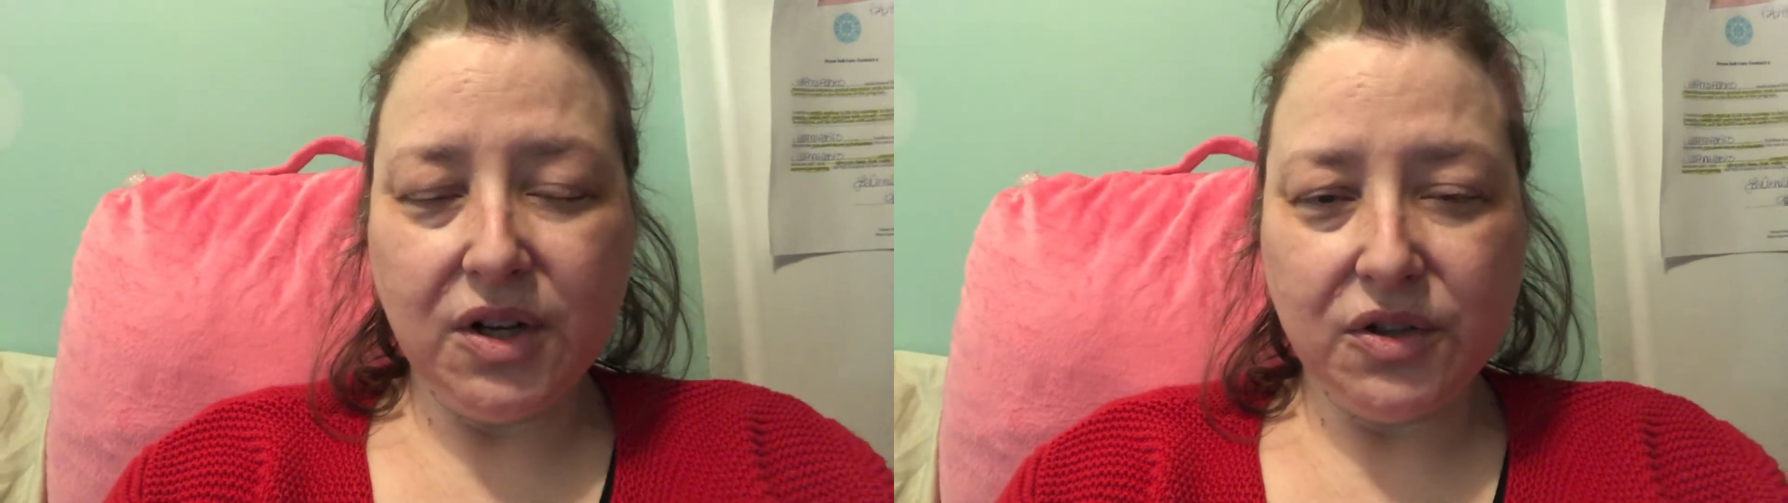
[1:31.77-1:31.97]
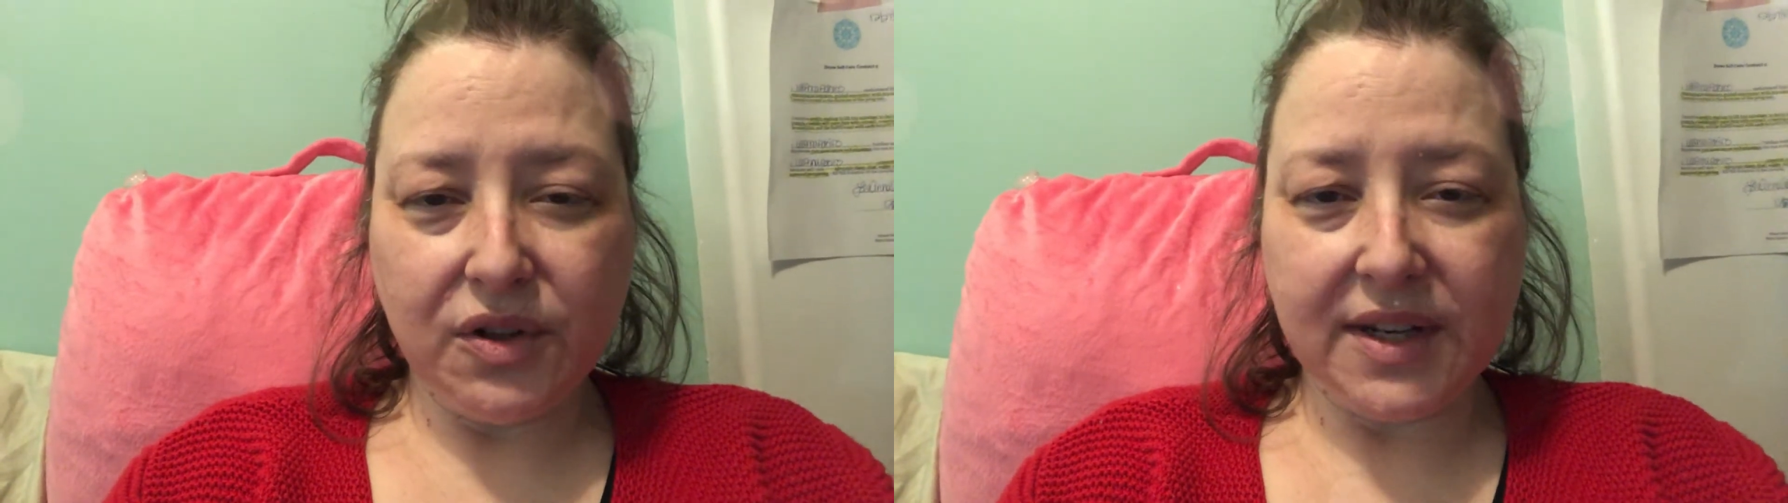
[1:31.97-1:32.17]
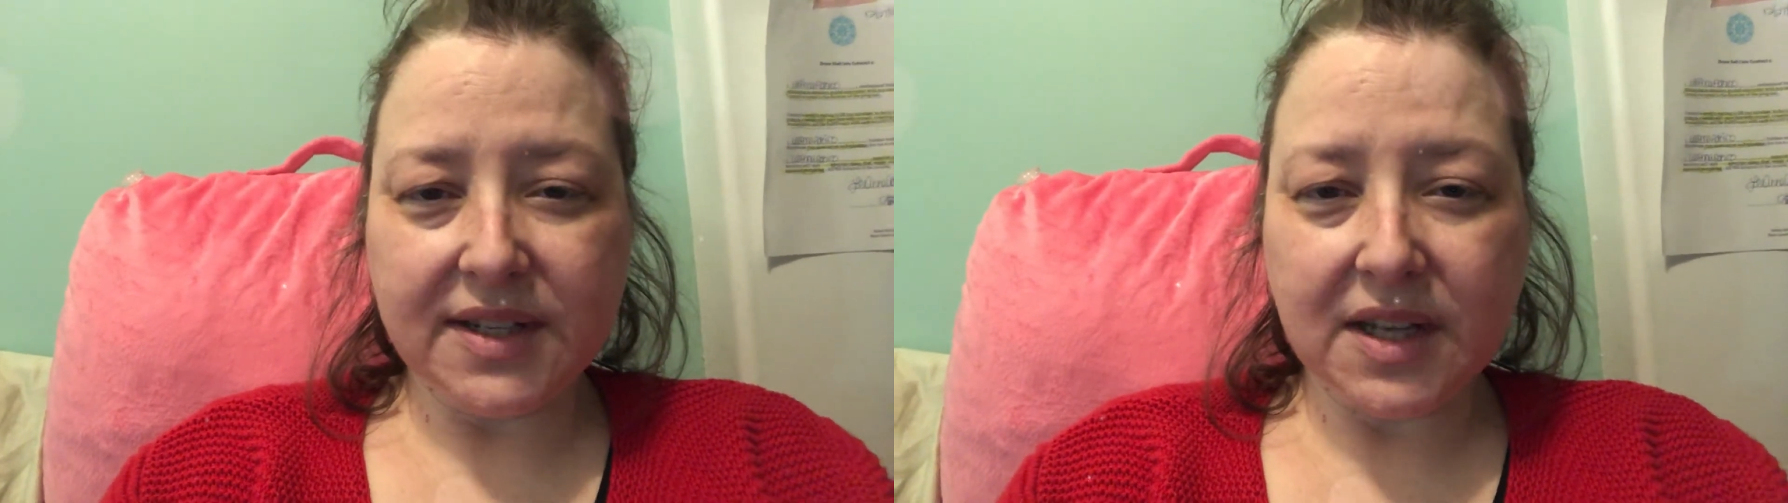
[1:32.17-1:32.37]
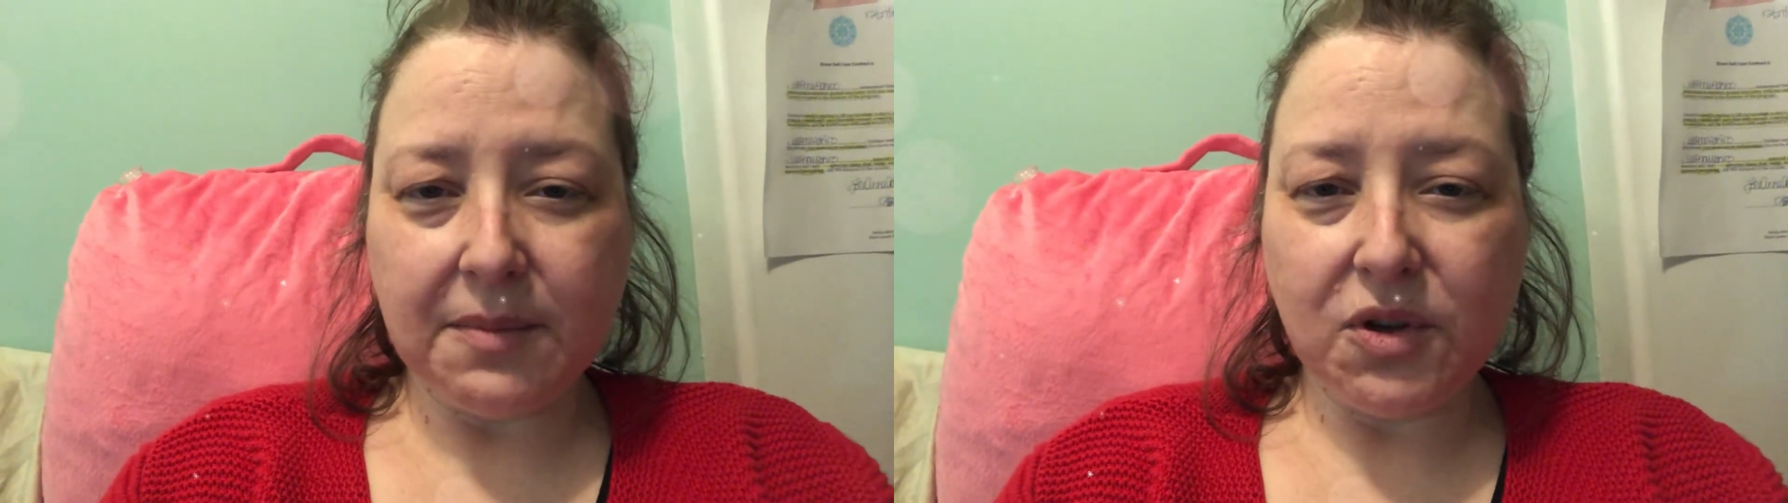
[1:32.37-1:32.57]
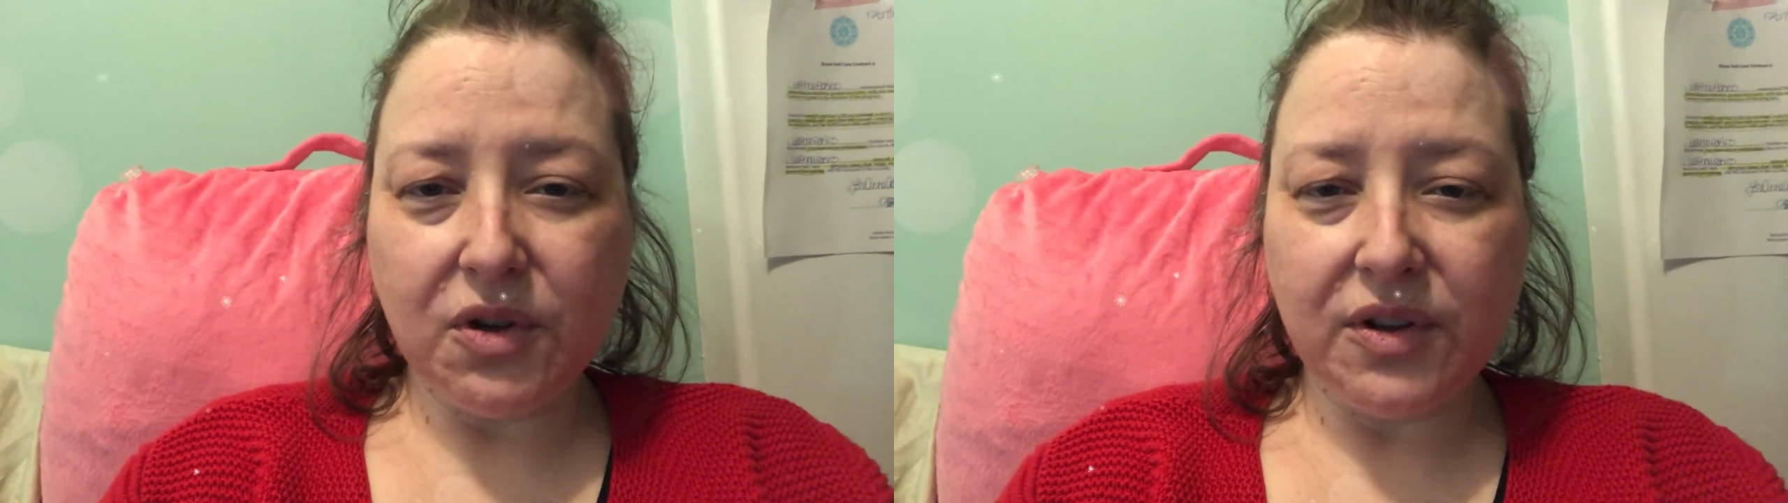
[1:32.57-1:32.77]
So the next
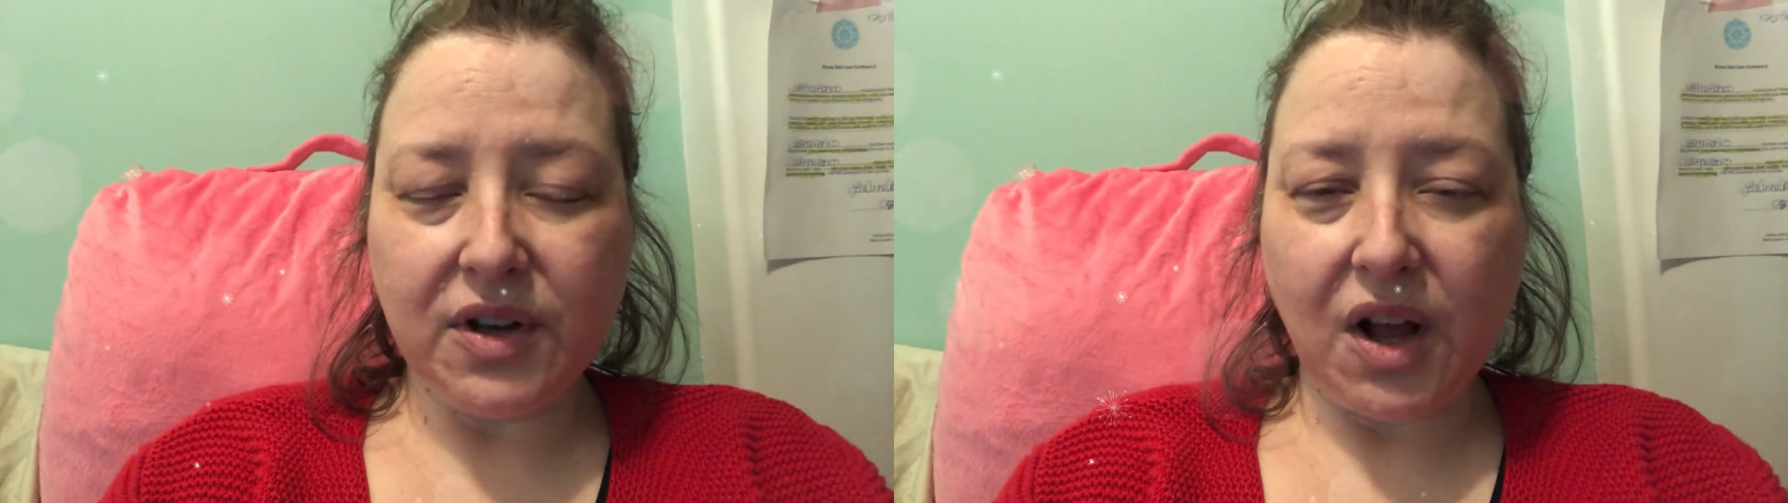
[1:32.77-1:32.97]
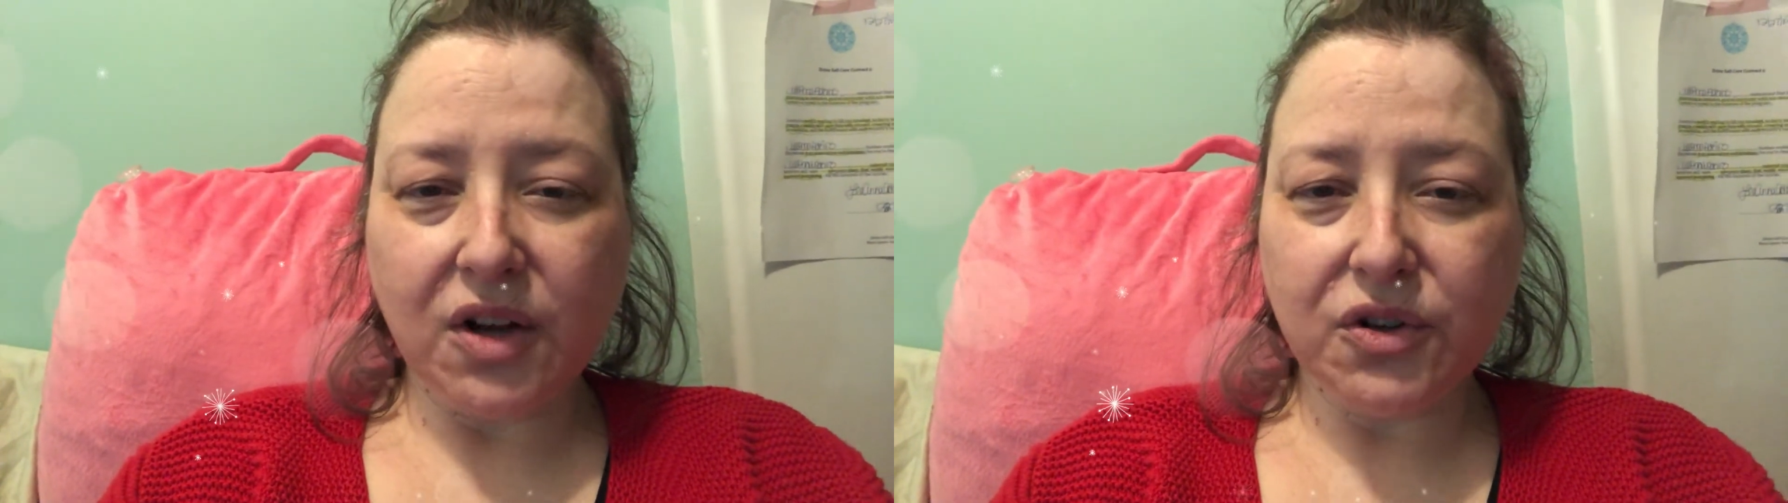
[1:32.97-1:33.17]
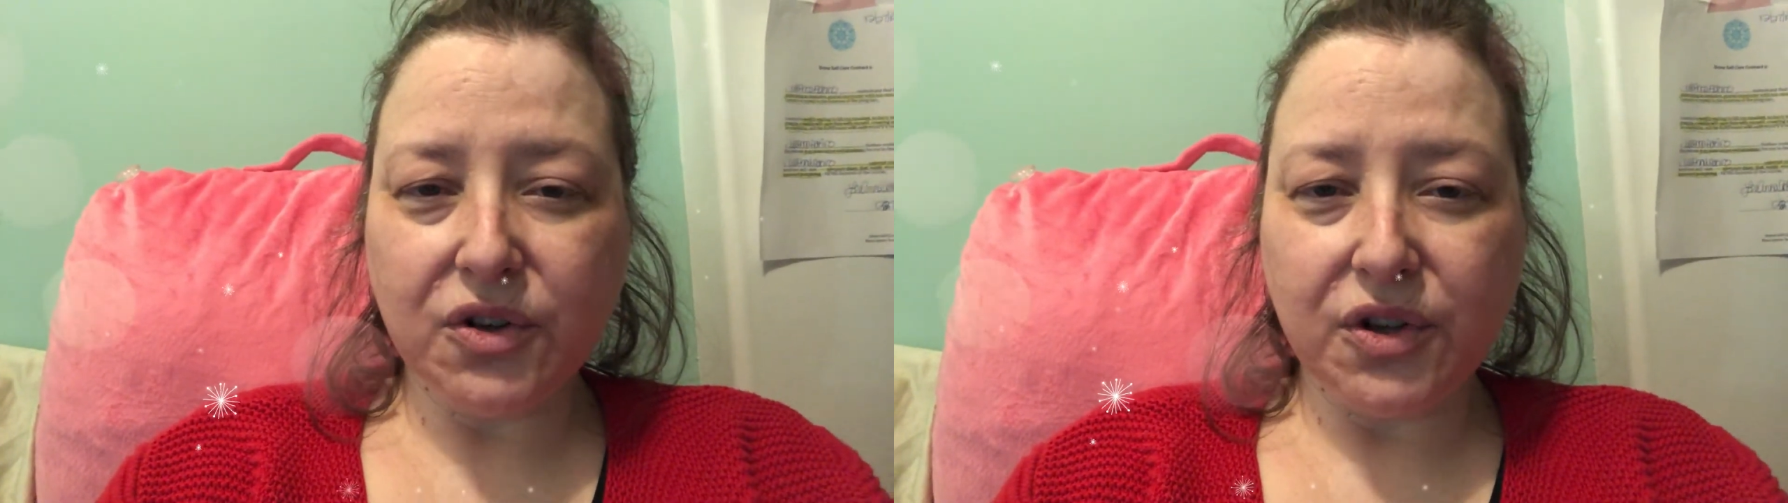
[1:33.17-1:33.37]
time you go to the doctor,